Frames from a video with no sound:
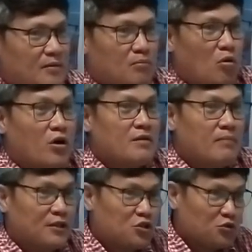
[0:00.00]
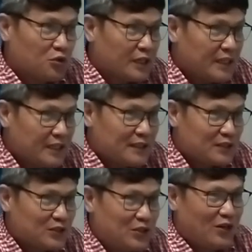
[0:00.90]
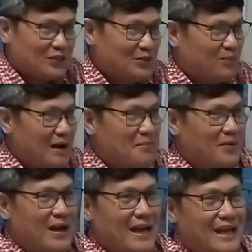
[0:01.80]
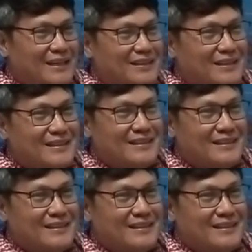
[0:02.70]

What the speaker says: more mature Talk to Papa and